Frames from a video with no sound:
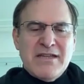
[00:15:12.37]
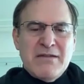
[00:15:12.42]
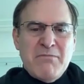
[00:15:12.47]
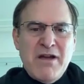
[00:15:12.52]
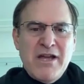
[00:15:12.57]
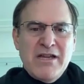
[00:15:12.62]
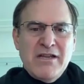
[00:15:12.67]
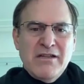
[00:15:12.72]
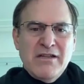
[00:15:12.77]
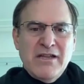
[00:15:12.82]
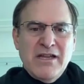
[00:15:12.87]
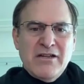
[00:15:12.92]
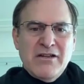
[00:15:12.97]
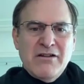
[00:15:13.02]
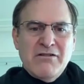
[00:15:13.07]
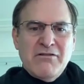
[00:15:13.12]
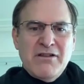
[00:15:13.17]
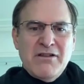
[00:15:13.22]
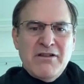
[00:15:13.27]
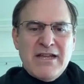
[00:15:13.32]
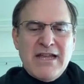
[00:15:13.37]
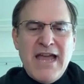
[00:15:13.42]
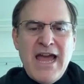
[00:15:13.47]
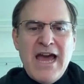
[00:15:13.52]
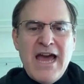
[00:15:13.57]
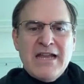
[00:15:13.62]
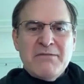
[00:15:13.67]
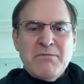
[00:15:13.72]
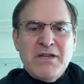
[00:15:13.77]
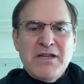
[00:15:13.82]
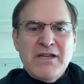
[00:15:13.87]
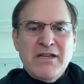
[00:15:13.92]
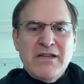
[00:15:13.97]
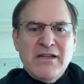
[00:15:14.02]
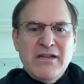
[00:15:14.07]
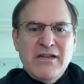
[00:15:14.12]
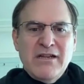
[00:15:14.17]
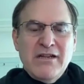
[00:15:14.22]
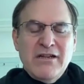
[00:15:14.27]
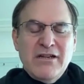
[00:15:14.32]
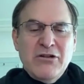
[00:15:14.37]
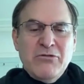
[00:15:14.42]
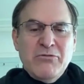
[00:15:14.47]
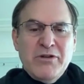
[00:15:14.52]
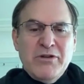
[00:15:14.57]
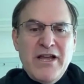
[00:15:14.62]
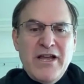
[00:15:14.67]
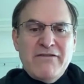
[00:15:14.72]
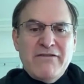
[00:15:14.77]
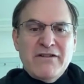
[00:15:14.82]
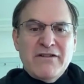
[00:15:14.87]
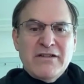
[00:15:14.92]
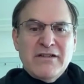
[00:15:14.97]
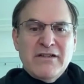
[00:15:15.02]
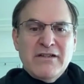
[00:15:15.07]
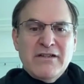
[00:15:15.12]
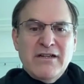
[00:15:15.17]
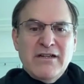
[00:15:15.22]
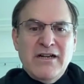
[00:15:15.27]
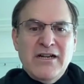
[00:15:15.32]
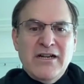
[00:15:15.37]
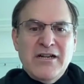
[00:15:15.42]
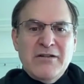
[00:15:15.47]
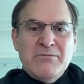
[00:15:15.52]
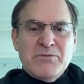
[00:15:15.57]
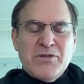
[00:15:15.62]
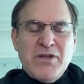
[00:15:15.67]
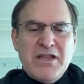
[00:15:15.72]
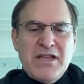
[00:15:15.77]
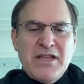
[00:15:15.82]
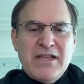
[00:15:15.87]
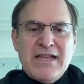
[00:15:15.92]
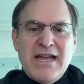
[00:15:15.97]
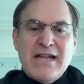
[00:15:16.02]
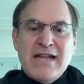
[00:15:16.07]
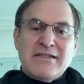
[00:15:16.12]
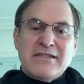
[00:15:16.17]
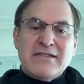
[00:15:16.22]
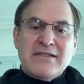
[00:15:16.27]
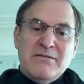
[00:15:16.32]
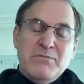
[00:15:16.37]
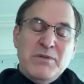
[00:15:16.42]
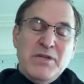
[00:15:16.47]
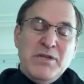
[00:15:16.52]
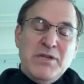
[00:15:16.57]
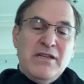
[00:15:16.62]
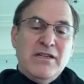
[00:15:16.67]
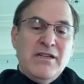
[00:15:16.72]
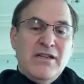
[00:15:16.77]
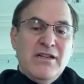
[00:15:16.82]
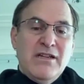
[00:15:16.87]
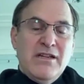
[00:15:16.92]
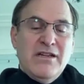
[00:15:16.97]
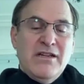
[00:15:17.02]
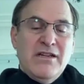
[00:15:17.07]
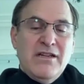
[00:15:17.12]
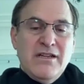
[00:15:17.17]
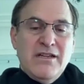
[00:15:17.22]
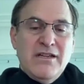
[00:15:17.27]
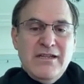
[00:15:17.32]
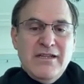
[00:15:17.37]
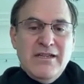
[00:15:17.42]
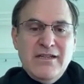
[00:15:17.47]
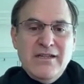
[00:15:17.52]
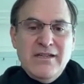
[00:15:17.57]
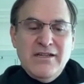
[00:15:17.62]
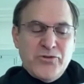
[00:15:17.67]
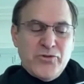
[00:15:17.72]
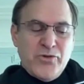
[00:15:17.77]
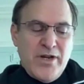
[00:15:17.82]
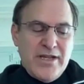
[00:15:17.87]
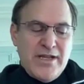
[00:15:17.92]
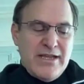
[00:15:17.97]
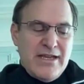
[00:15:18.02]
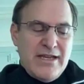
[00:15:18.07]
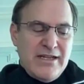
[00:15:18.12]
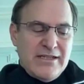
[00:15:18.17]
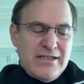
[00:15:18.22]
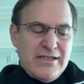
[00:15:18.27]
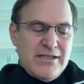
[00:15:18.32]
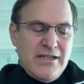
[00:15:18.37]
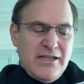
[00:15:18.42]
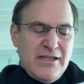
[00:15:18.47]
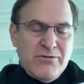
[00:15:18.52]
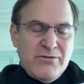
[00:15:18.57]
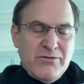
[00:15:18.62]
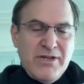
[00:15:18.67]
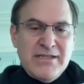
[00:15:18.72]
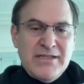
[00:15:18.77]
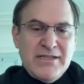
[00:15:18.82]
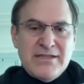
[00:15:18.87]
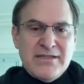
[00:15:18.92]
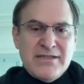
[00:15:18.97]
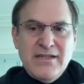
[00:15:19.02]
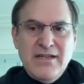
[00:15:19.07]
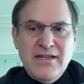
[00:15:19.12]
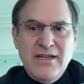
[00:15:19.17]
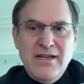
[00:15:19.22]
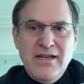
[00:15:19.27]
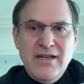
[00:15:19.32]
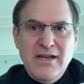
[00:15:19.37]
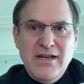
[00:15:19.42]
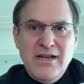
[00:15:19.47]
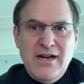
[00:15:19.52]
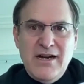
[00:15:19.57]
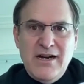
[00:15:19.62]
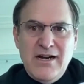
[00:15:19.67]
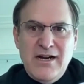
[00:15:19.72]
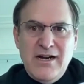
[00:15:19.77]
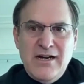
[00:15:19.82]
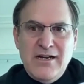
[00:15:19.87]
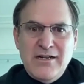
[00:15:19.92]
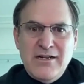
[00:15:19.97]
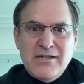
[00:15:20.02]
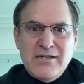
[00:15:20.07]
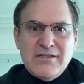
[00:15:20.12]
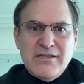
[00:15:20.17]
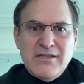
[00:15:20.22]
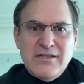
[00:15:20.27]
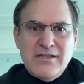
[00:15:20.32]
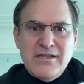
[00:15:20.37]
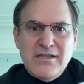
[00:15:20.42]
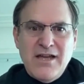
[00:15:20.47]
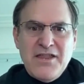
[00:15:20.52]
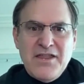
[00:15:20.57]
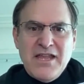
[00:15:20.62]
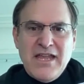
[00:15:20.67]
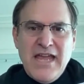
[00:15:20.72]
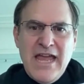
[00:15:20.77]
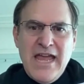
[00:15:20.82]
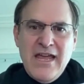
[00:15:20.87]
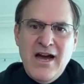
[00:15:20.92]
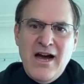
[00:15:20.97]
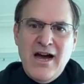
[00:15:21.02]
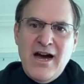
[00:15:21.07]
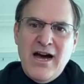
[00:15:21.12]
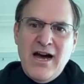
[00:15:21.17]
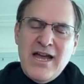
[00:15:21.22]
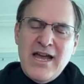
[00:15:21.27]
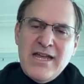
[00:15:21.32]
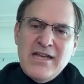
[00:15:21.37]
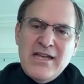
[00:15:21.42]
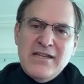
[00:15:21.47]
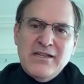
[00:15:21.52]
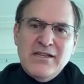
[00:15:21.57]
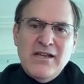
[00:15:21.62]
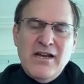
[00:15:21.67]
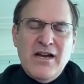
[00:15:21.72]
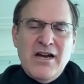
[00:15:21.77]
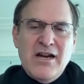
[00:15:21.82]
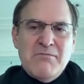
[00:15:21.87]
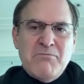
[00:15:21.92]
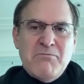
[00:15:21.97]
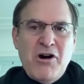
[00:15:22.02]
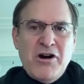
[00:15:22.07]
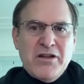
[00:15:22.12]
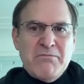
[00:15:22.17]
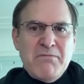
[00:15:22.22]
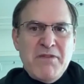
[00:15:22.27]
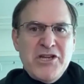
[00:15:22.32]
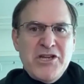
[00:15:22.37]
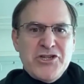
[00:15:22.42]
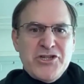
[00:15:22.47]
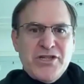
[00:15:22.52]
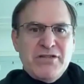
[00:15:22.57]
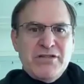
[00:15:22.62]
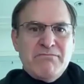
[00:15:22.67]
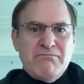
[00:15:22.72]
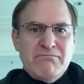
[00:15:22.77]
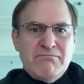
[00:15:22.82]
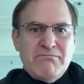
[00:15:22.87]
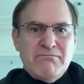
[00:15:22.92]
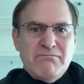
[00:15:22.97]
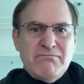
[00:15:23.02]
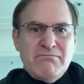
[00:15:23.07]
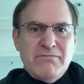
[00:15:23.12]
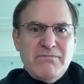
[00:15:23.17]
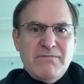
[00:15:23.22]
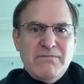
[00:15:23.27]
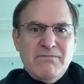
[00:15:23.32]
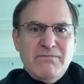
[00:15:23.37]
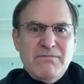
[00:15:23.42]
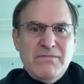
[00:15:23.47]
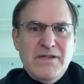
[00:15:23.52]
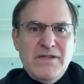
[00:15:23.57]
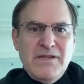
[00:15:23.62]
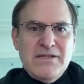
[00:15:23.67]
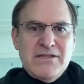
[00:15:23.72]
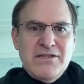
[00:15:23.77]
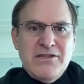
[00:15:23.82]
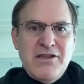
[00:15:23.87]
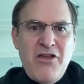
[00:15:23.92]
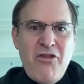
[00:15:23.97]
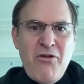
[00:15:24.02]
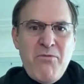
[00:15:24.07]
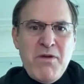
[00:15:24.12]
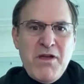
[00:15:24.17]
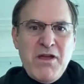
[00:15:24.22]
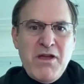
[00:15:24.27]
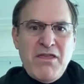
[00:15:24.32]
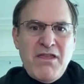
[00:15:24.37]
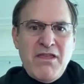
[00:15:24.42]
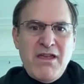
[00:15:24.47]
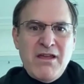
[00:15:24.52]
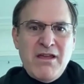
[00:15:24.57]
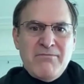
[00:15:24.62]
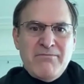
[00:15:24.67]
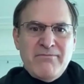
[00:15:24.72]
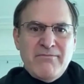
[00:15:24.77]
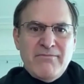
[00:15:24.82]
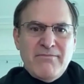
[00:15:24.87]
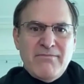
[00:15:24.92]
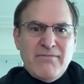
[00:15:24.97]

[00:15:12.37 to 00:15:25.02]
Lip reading: They might go to the academy or whatever. So I think that's going to be a trend that accelerates. I think AI and automation is another big thing.